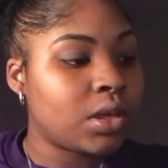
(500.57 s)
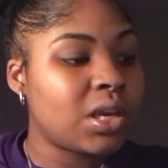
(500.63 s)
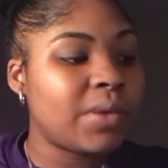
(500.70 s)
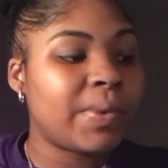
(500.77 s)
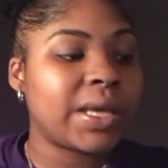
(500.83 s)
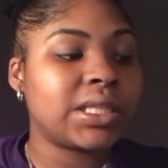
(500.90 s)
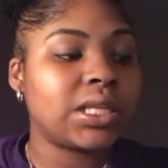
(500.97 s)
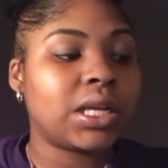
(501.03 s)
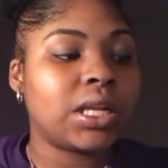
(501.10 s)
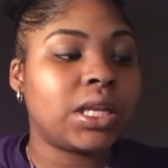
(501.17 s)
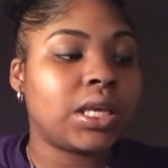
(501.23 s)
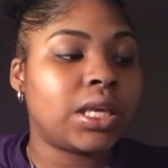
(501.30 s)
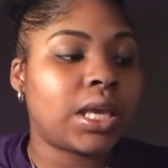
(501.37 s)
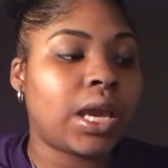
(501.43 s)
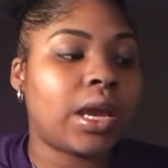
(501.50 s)

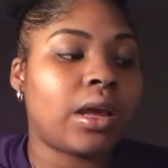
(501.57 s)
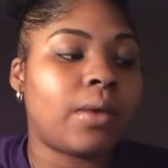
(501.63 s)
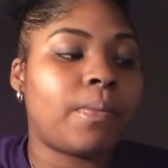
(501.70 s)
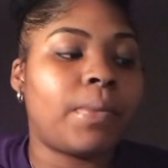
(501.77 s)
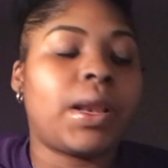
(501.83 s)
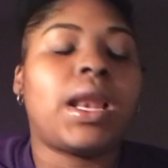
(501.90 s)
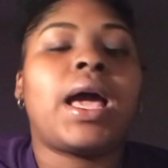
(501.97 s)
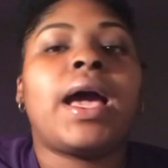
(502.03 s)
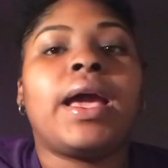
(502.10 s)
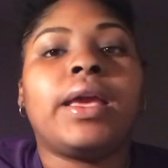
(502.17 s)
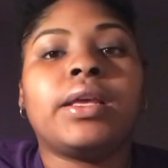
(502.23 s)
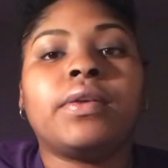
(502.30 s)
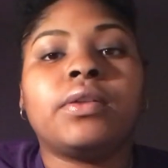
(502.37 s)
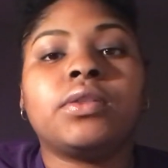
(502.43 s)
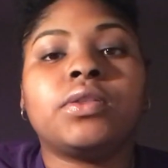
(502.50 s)
basically can't
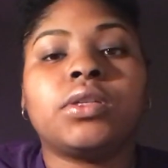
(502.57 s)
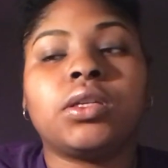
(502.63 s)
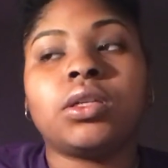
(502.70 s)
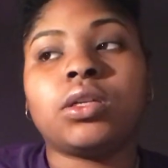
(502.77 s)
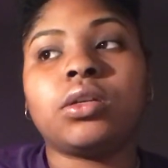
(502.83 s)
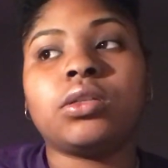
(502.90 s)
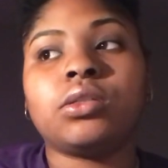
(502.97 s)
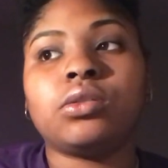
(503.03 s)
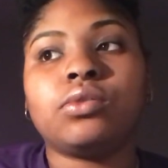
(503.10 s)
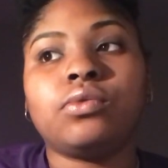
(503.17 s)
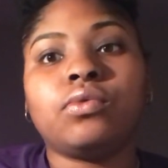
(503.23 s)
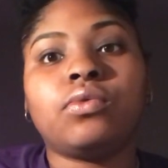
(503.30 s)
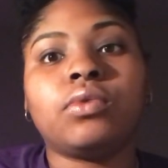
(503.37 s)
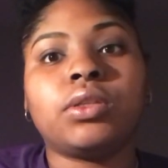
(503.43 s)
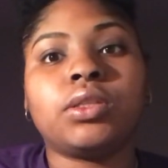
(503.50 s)
apply to nursing
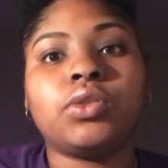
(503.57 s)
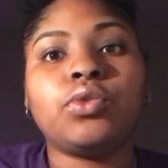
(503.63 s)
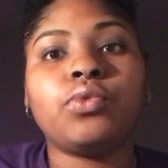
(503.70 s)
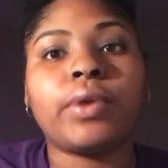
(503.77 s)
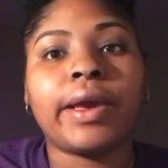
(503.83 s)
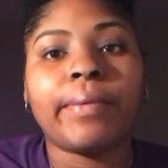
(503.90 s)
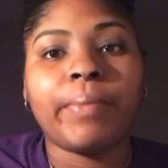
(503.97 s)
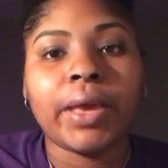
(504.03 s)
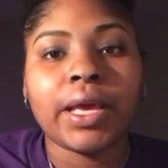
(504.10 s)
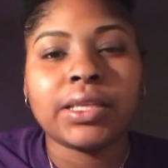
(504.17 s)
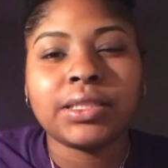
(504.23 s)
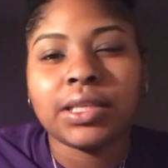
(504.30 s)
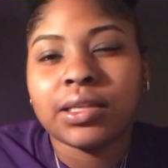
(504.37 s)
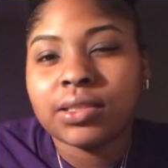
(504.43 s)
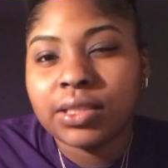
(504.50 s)
school until you have
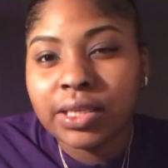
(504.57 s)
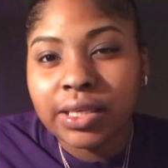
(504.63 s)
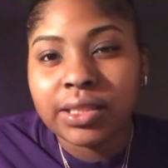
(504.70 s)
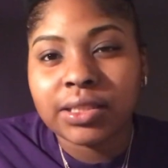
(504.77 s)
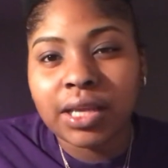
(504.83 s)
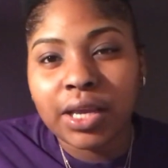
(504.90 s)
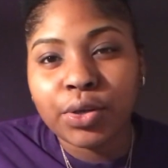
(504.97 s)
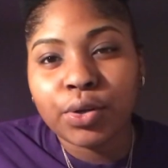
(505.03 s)
passed that TSI.